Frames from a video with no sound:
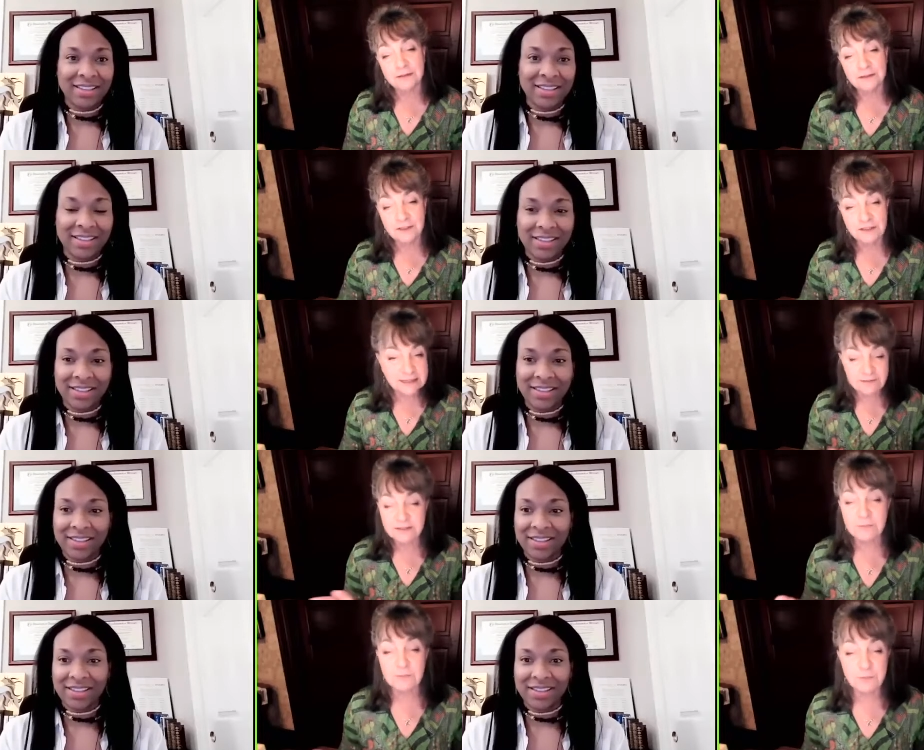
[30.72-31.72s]
Speaker 1: just give
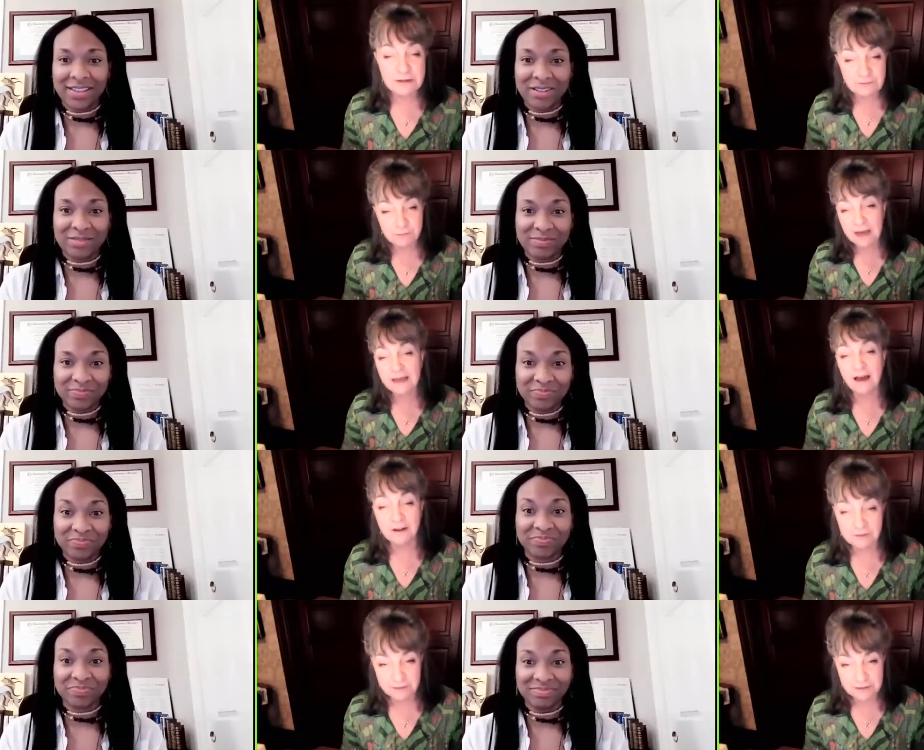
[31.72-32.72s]
us a brief
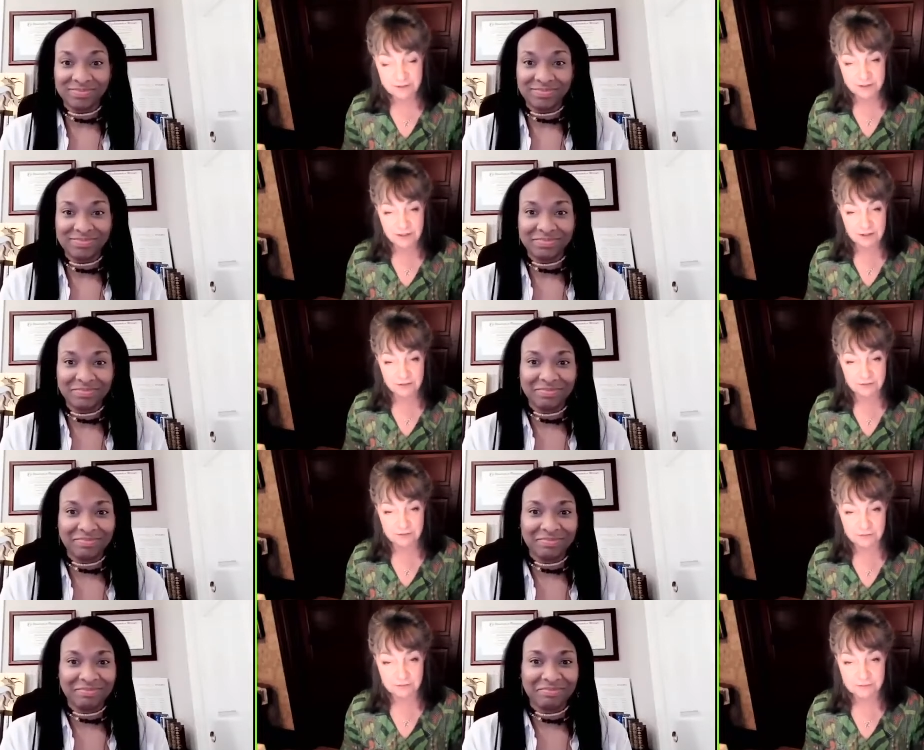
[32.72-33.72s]
biography of
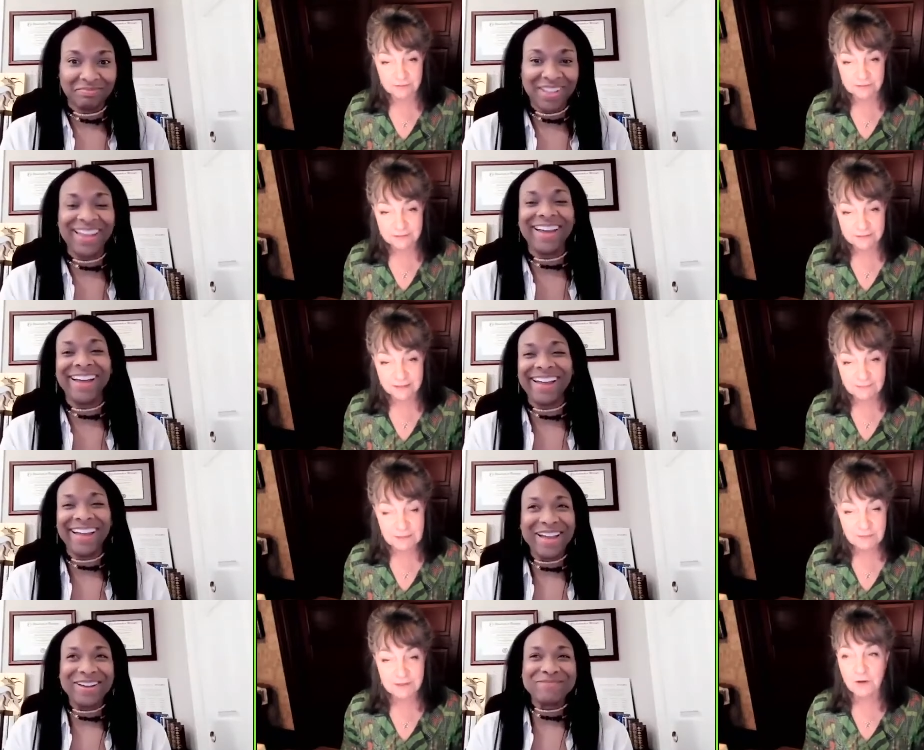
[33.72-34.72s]
yourself. Know
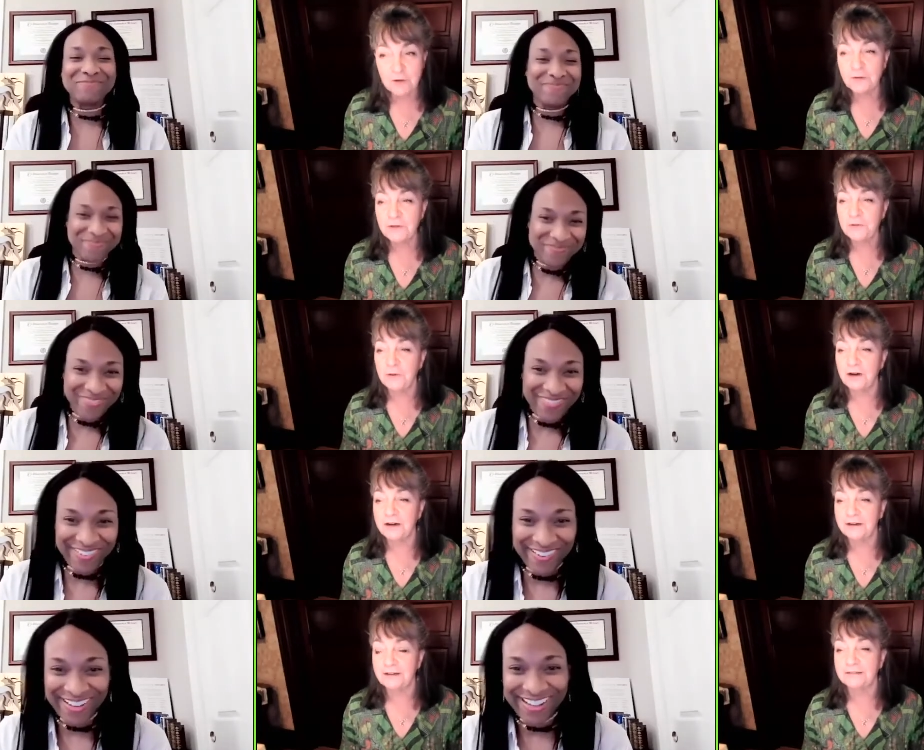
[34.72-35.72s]
who you
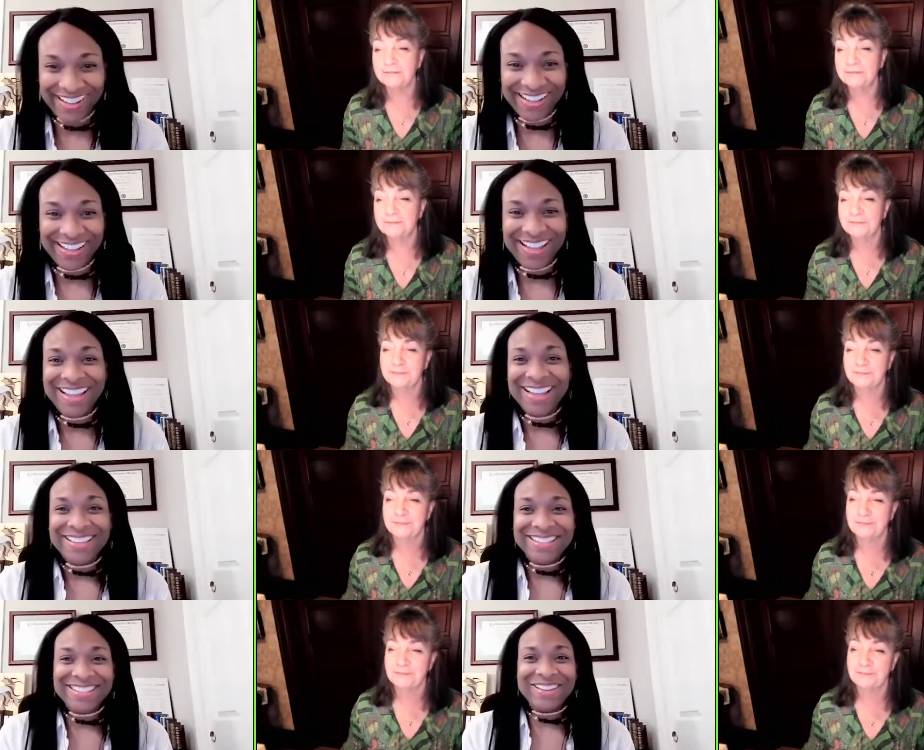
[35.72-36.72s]
are.
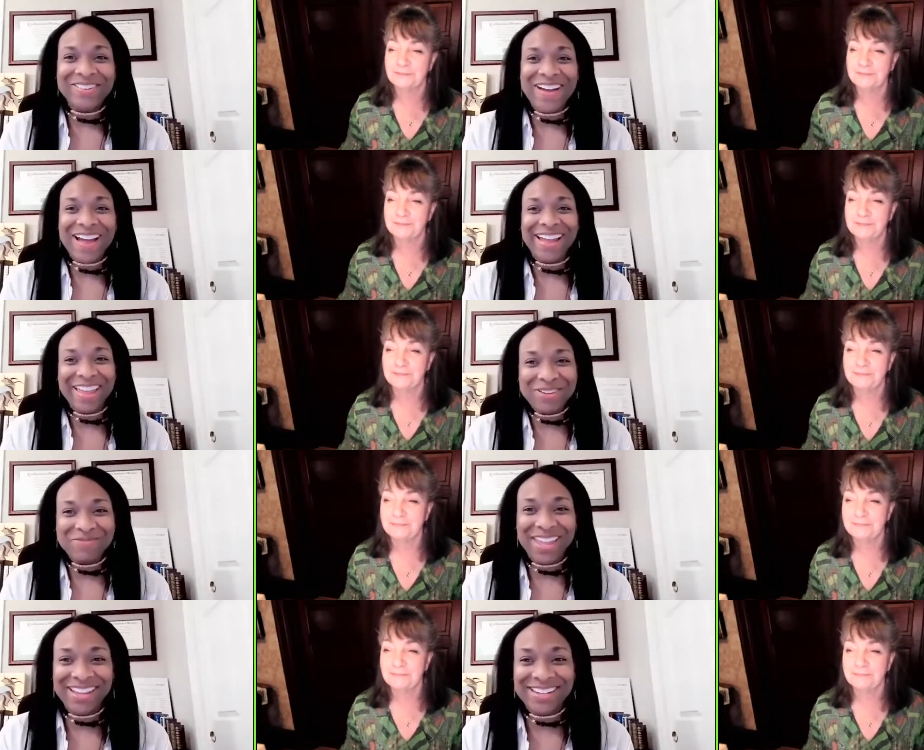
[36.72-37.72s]
Speaker 2: So I
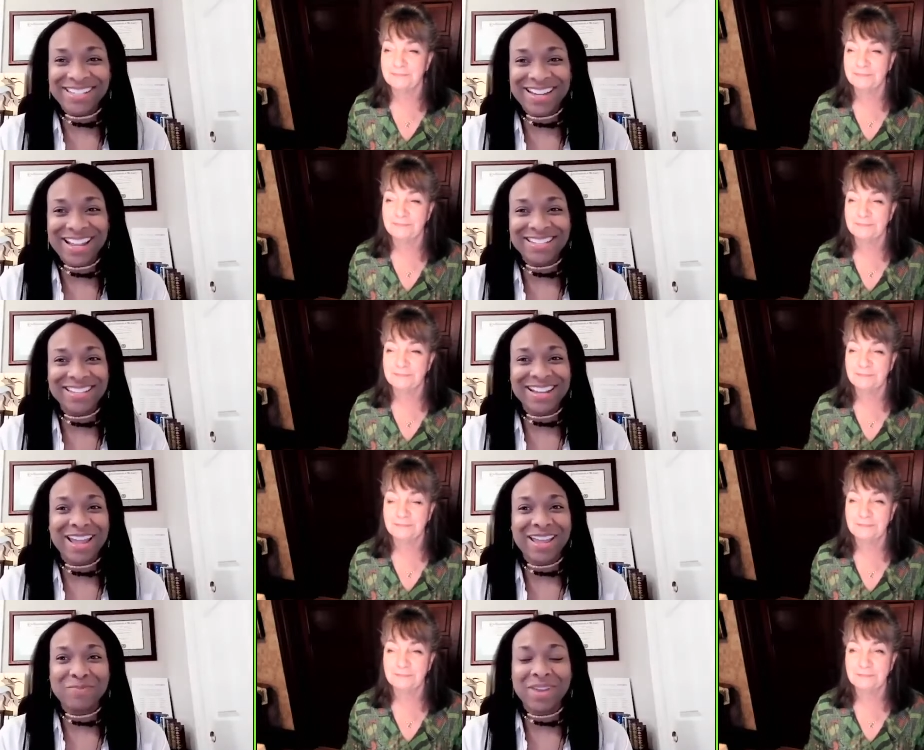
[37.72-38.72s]
am Candace Johnson.
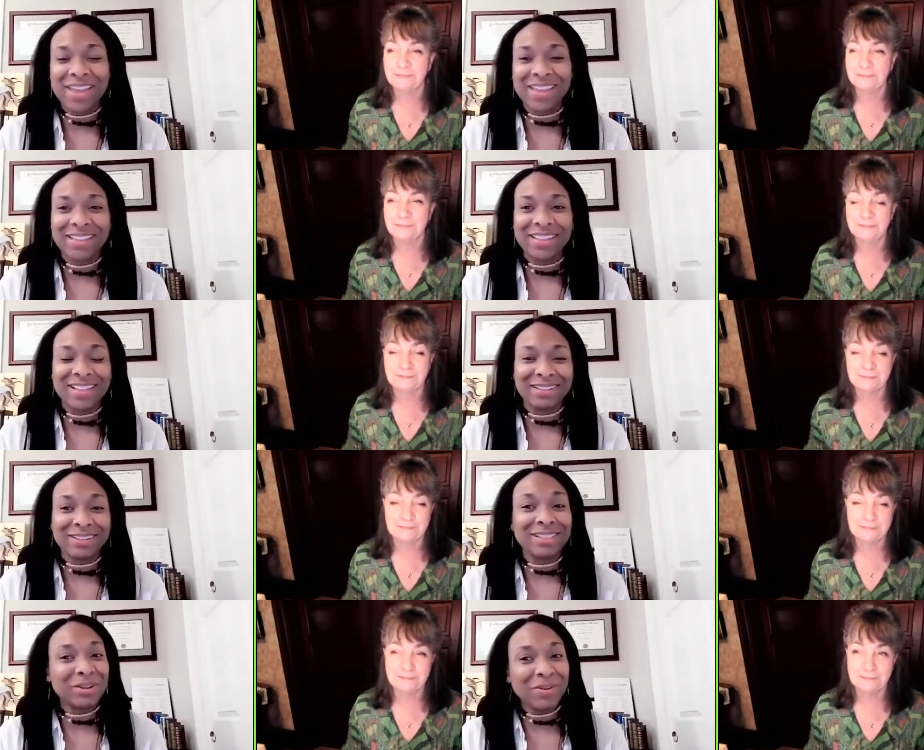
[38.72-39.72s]
I am a
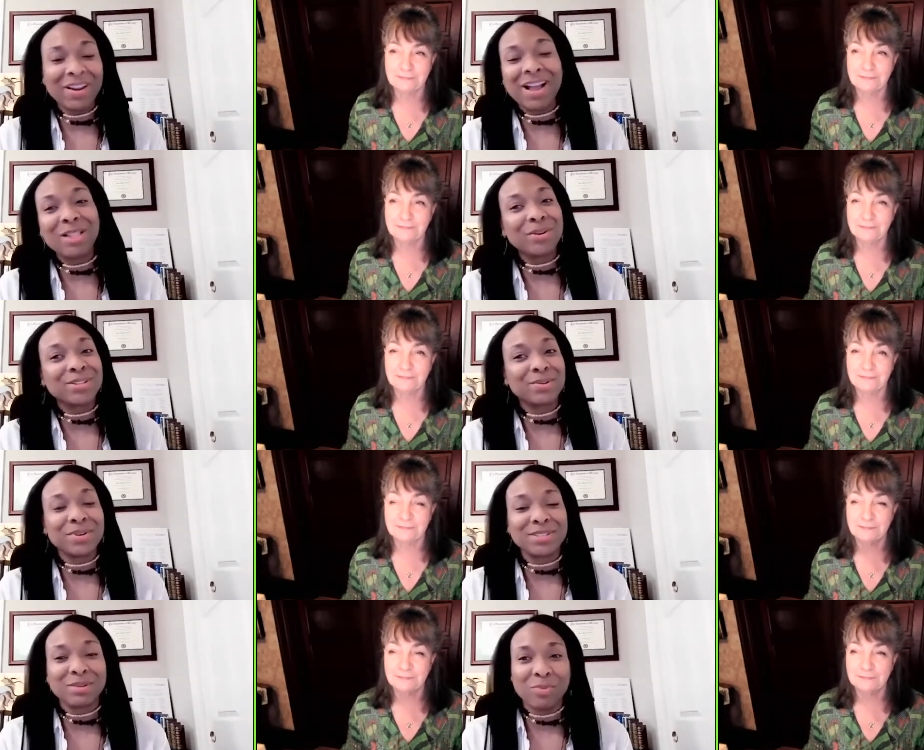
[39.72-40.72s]
lyric
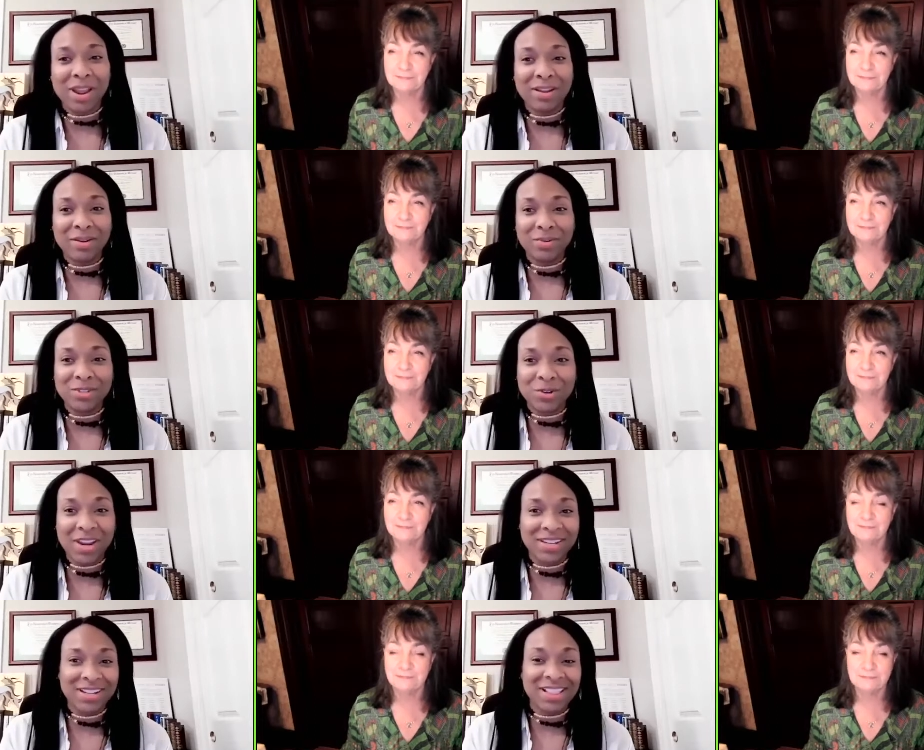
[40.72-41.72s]
coloratura soprano,
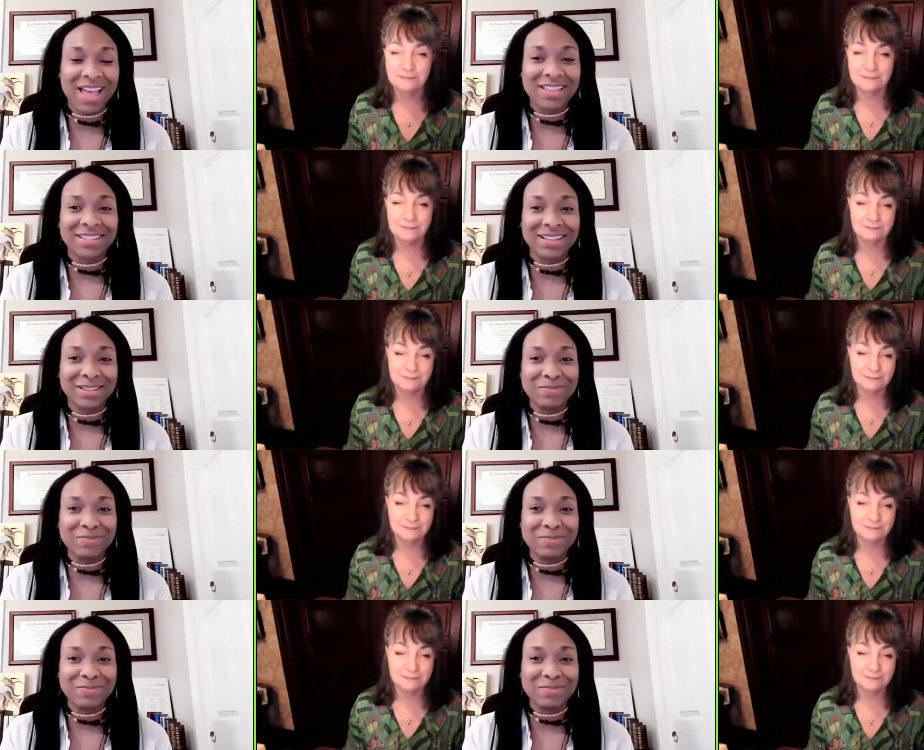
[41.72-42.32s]
trained classically,